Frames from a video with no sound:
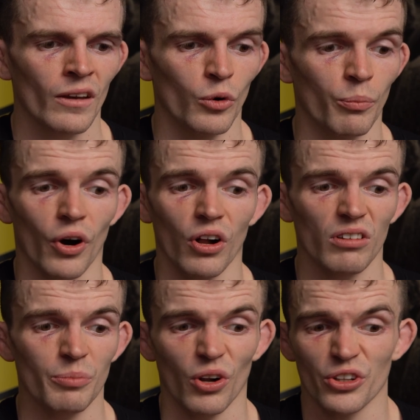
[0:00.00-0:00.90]
but
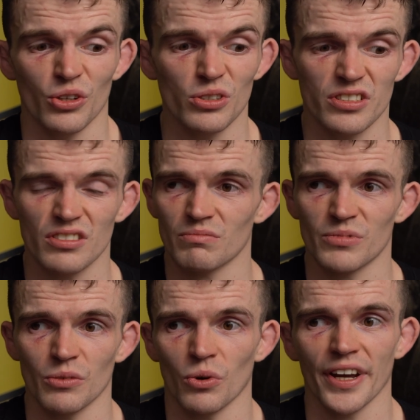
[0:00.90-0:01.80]
Paul Paul Hughes
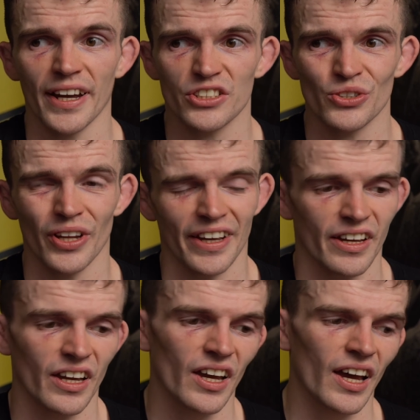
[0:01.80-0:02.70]
did what he had to.
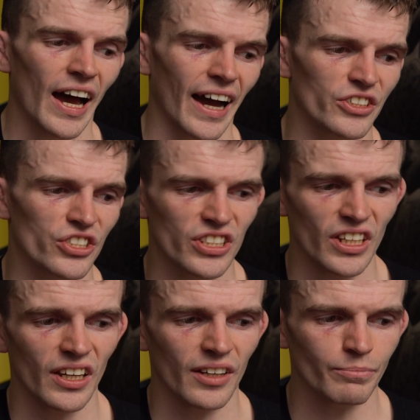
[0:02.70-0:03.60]
Like I could
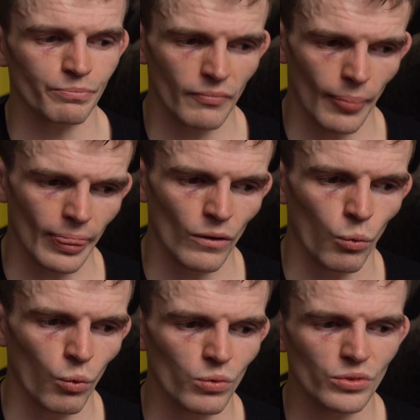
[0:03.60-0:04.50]
see
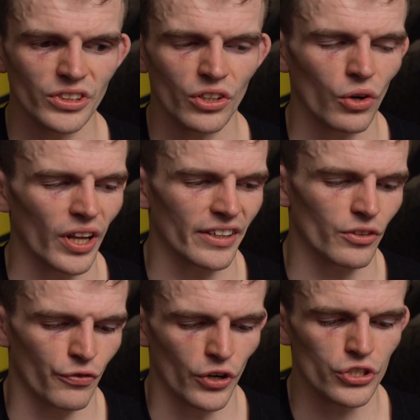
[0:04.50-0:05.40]
you know, like the
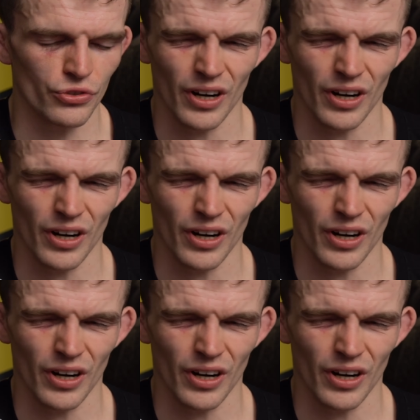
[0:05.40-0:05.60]
first